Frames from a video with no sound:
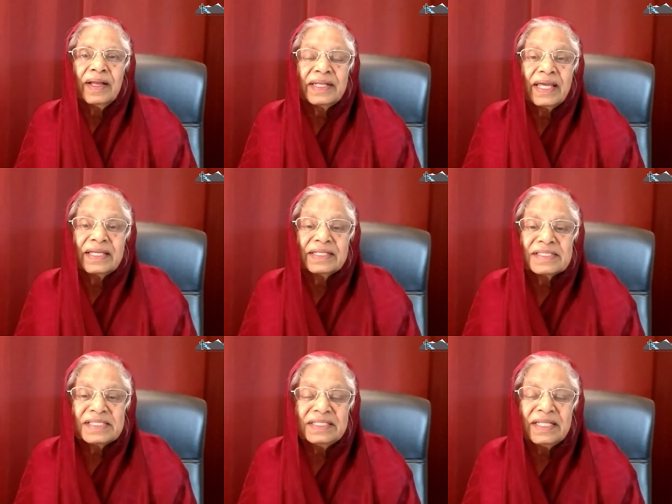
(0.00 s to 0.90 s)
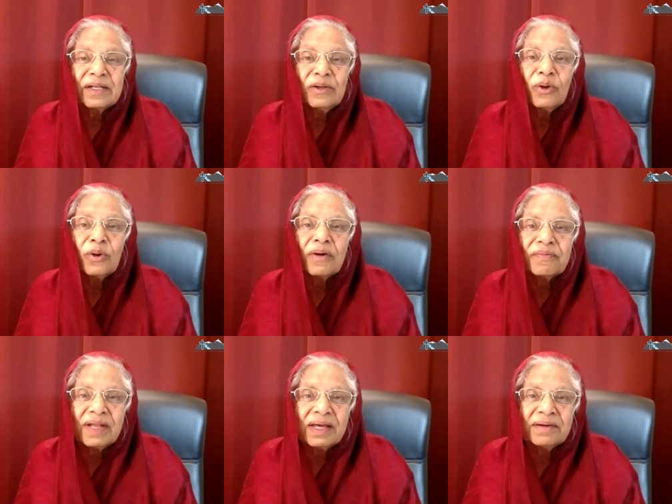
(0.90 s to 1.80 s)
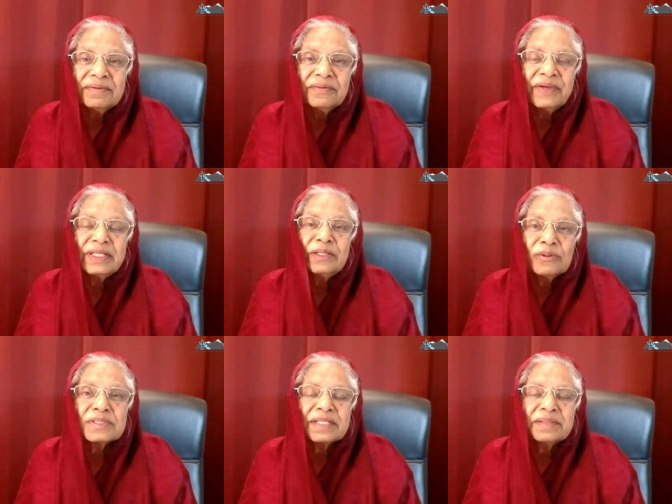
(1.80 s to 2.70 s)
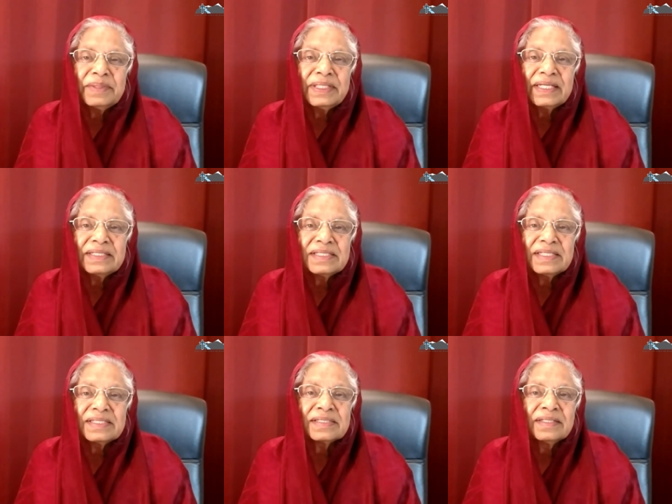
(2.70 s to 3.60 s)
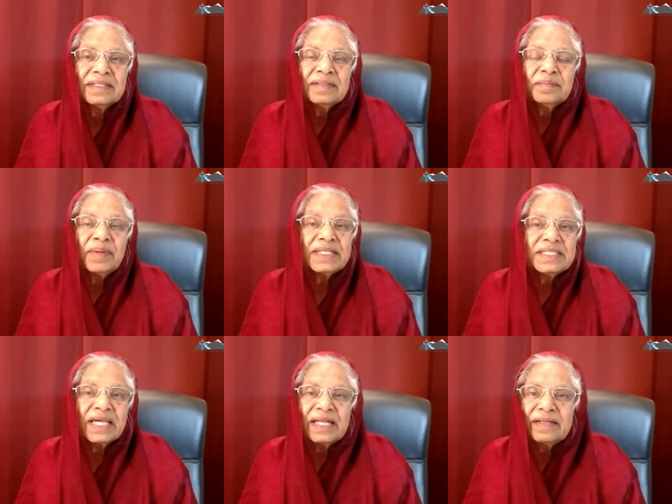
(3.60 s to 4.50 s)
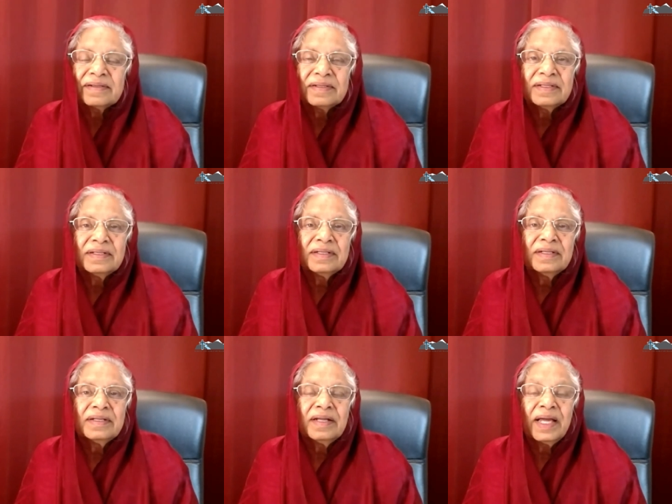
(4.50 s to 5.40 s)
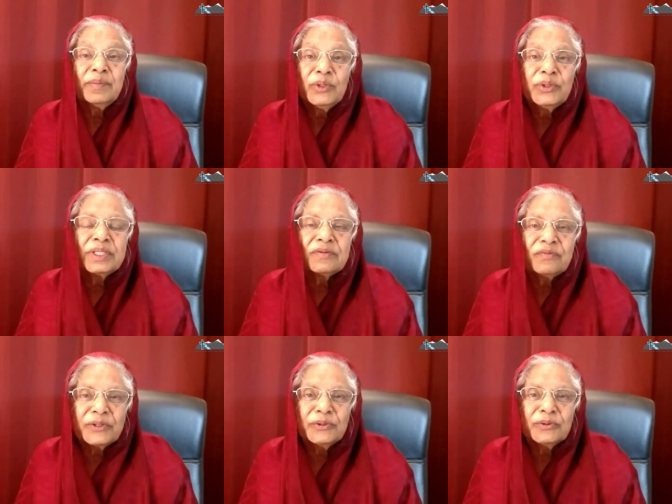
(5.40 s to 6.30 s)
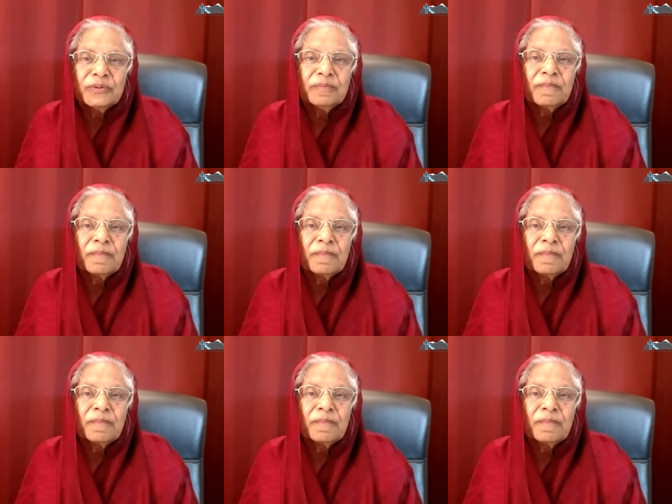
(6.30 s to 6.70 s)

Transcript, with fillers: And I can see that look of love when he looks at me and says, My child, I'm doing it for you.